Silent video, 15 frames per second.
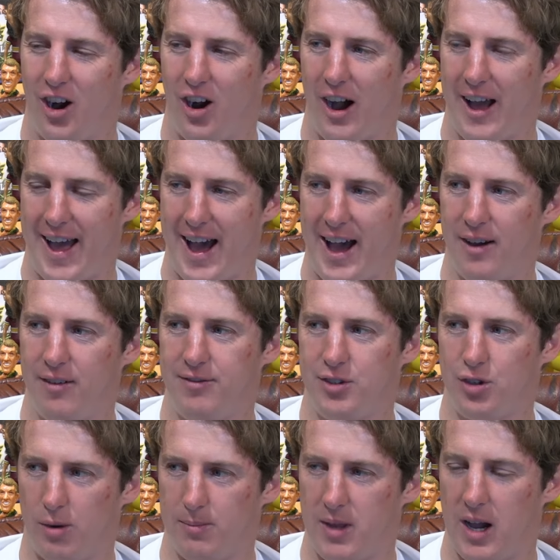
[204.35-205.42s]
I have
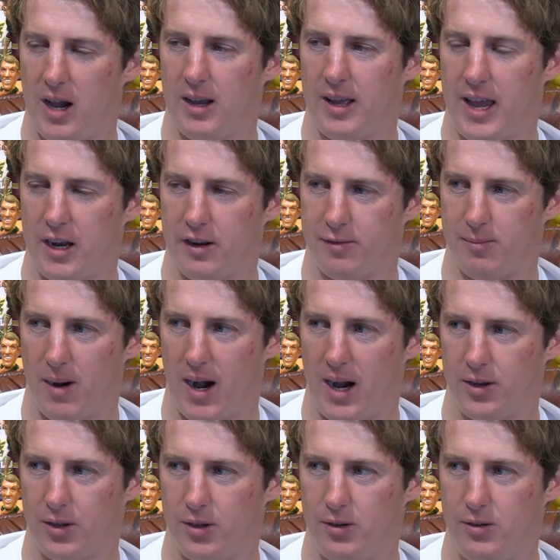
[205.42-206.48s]
Dom Young ahead of
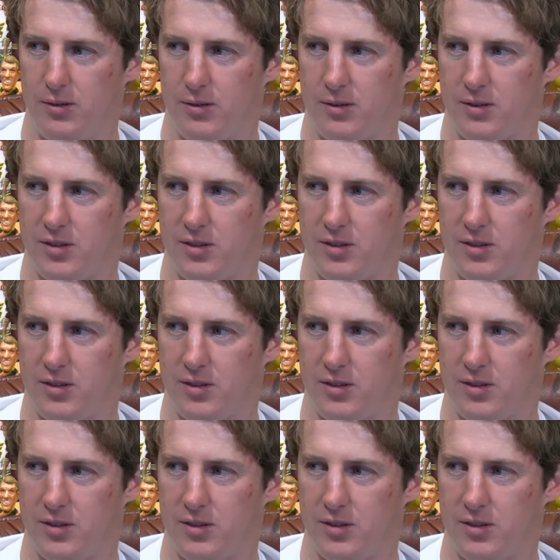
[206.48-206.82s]
Manu,